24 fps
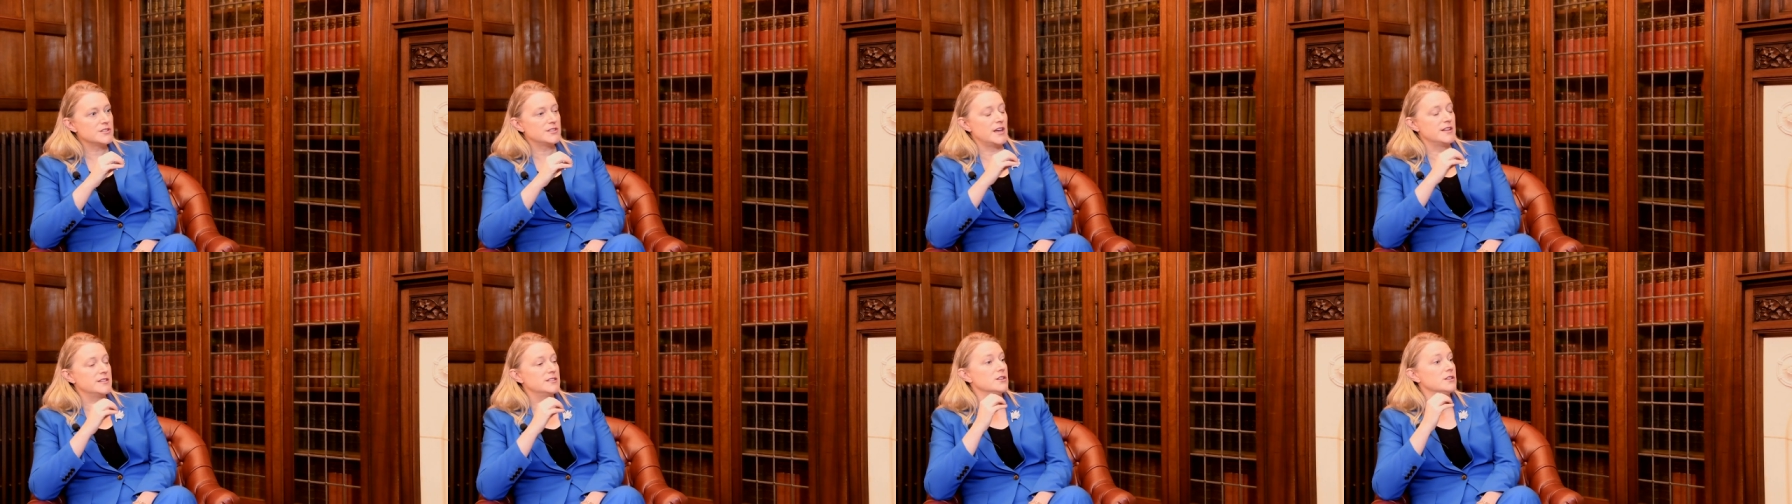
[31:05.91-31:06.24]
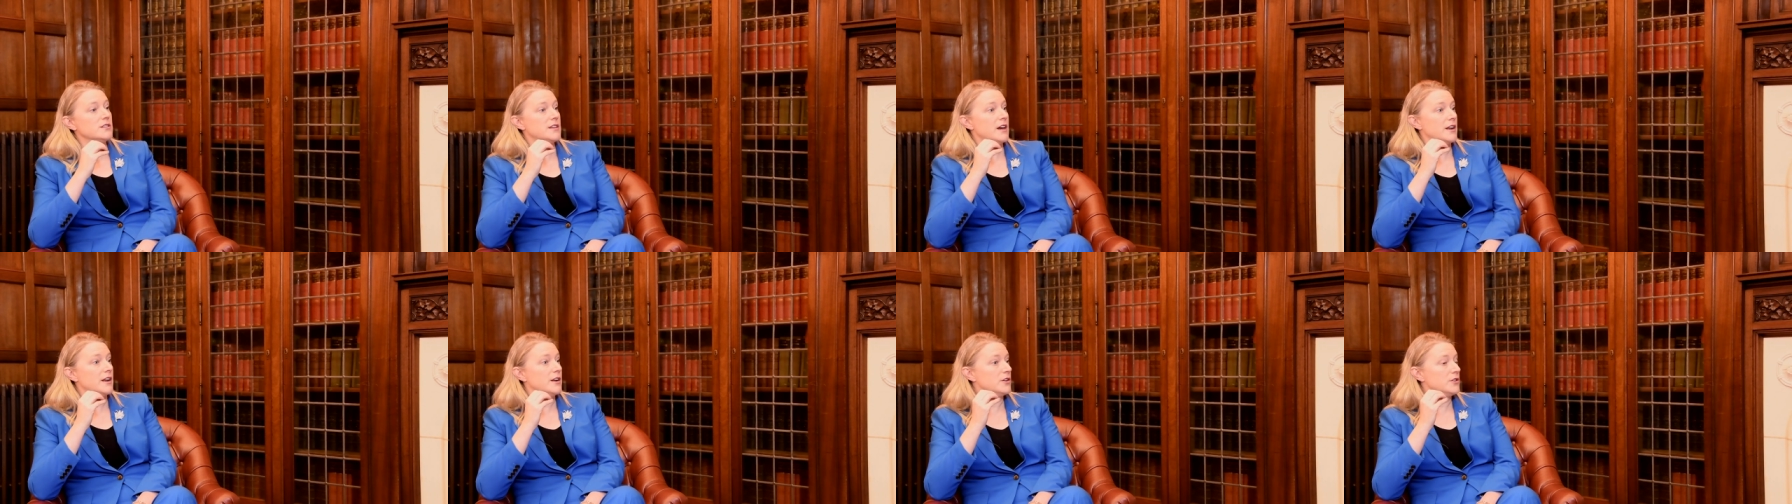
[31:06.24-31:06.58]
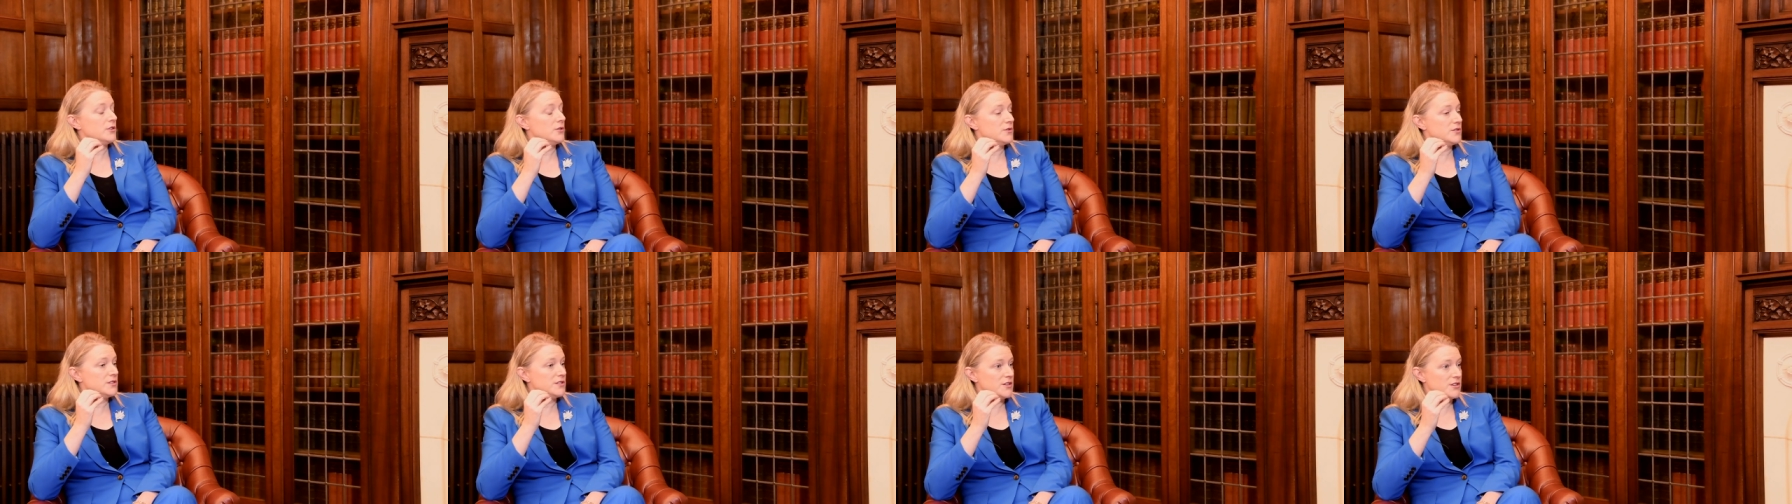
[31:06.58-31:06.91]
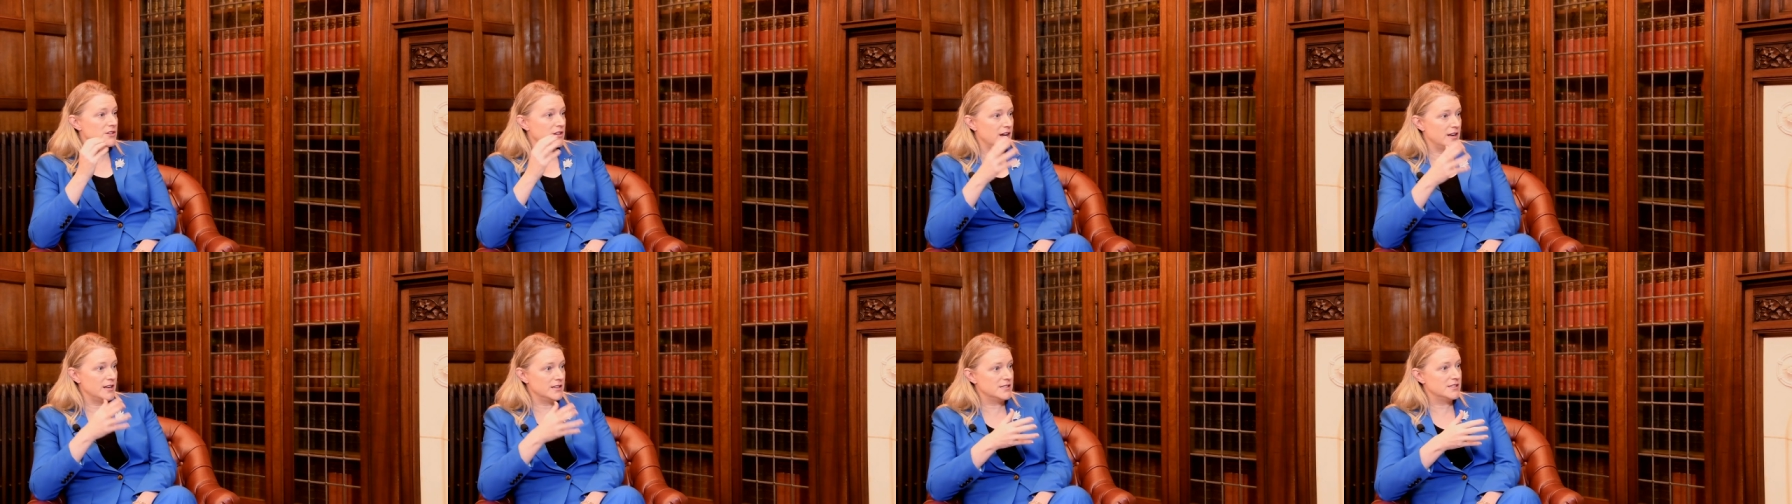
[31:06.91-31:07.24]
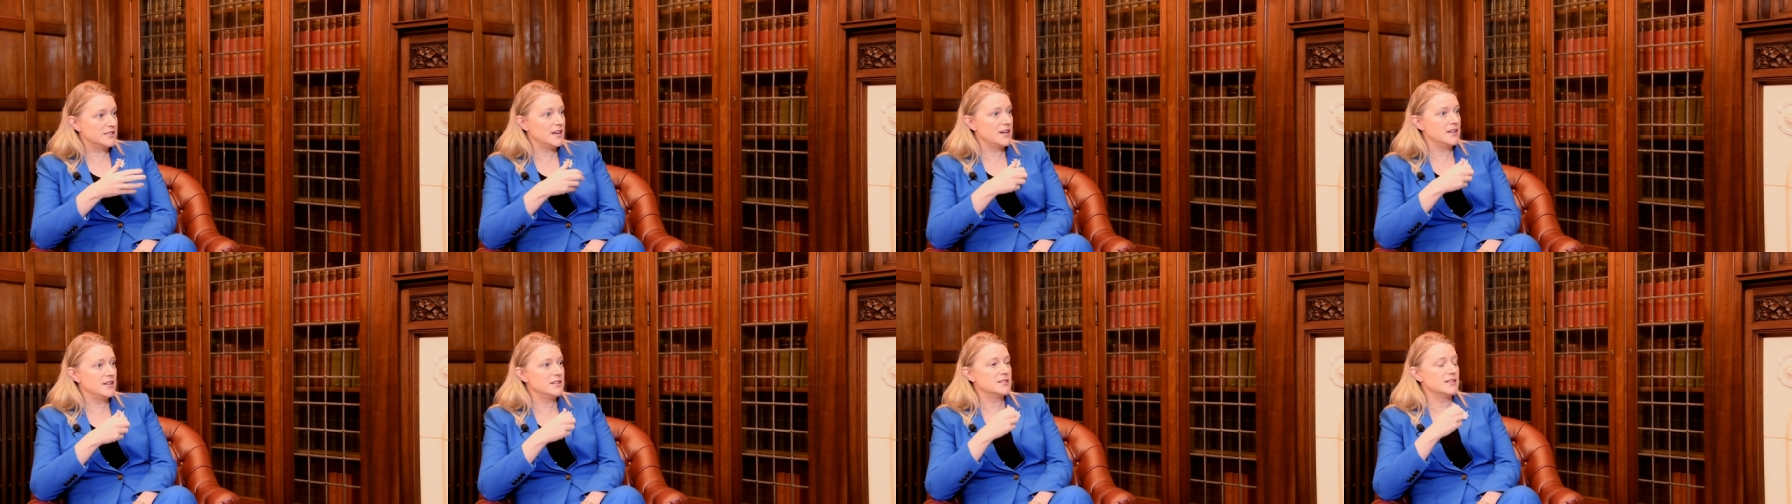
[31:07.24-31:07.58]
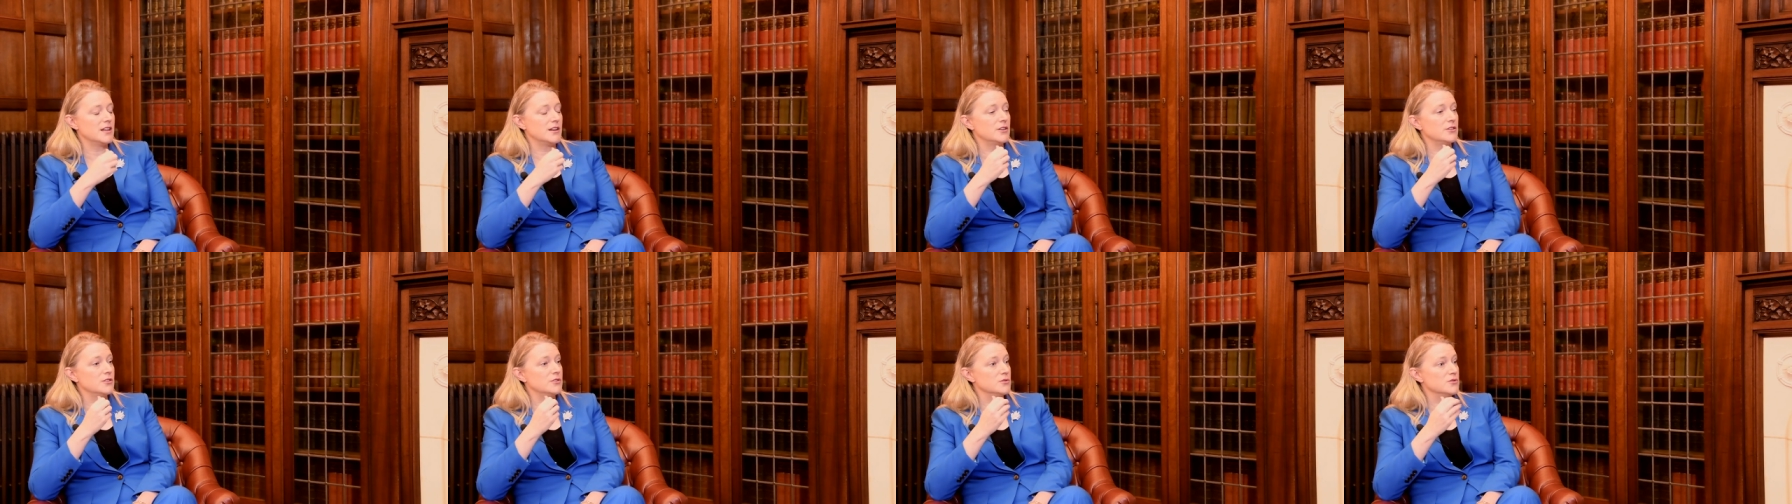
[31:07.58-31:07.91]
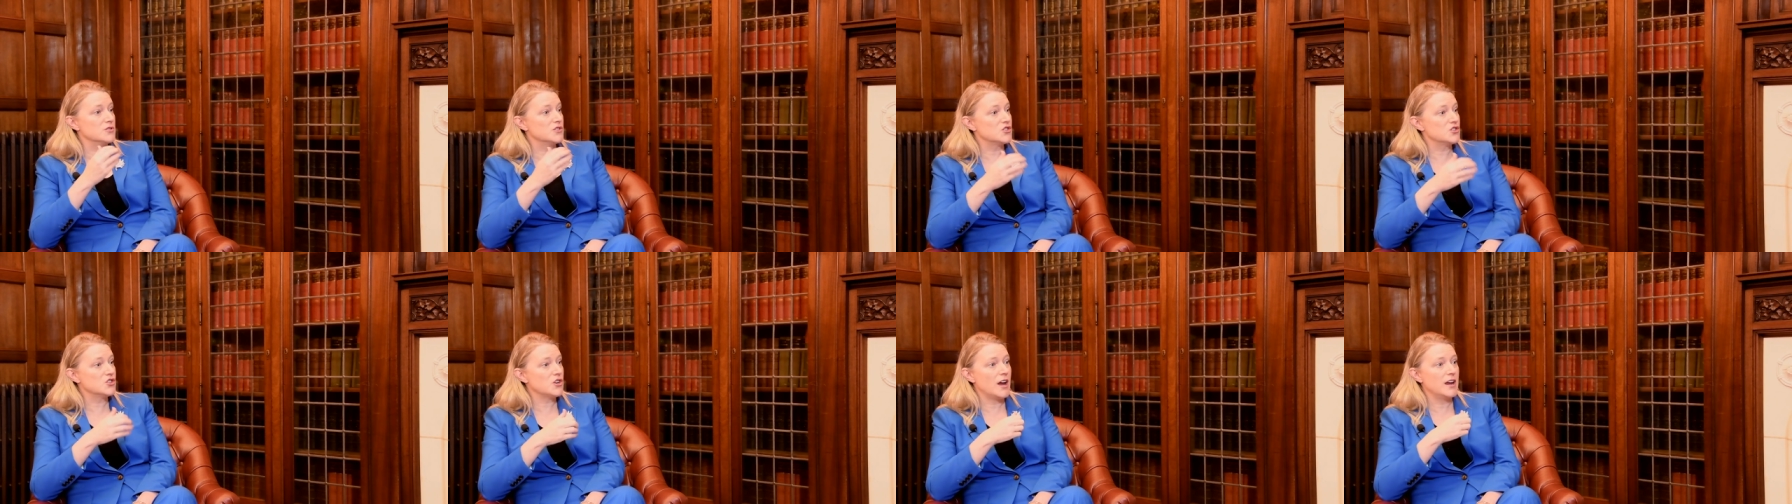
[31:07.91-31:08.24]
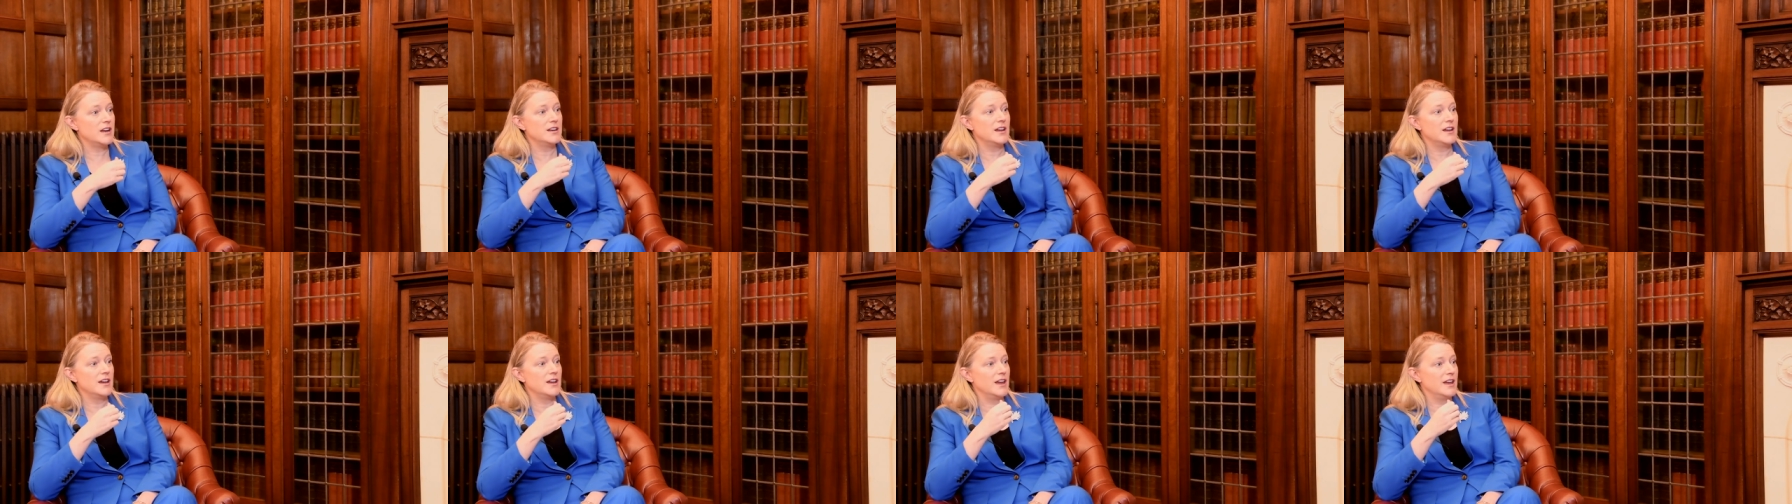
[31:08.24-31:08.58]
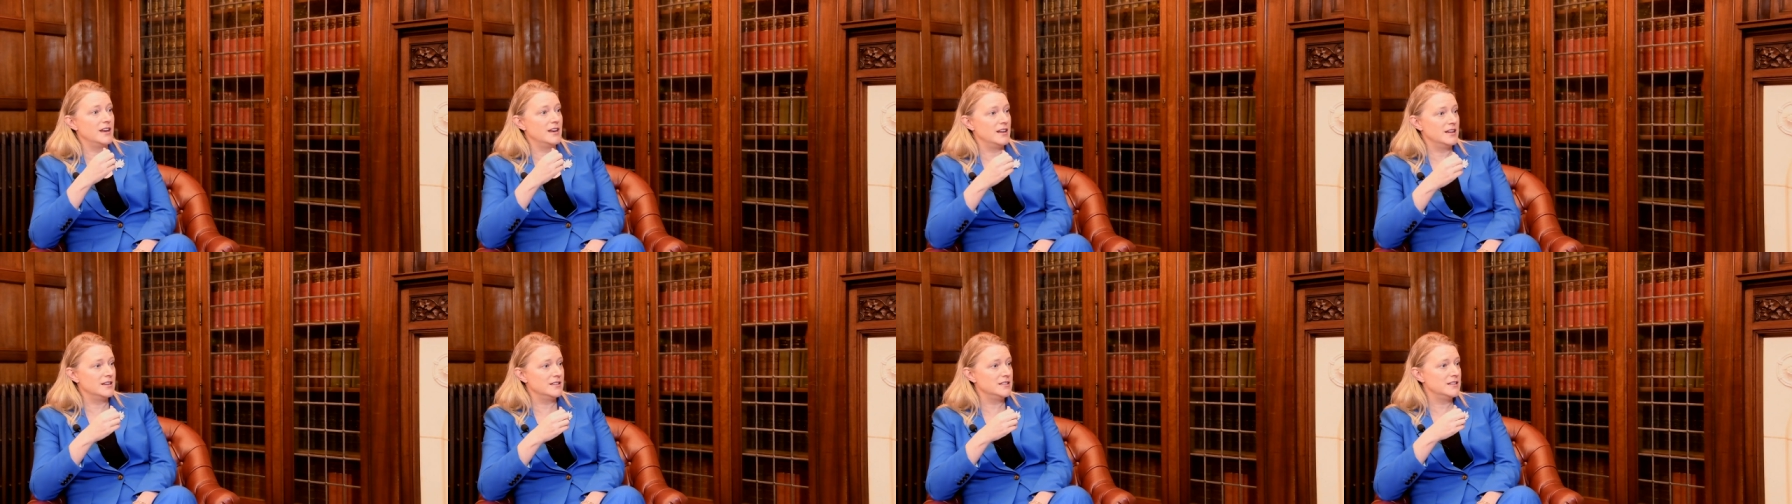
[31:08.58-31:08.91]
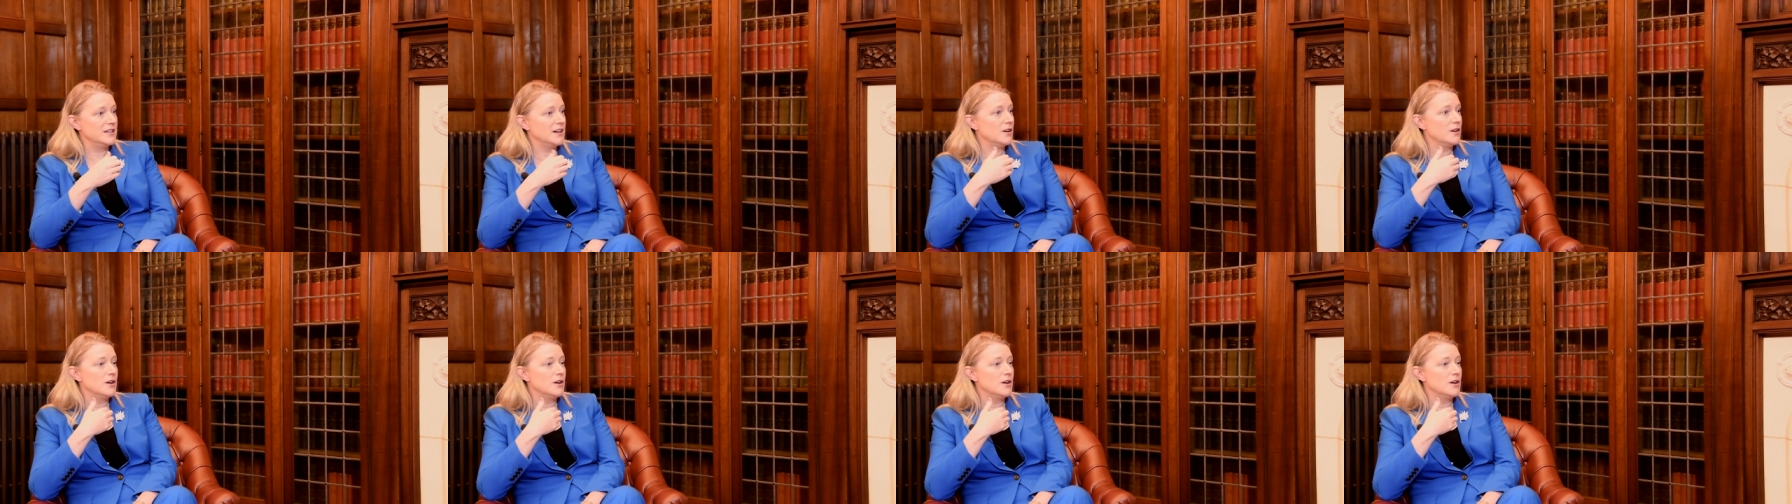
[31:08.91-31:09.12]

That's mm-hmm, that includes mm-hmm. the United States, that includes China and India.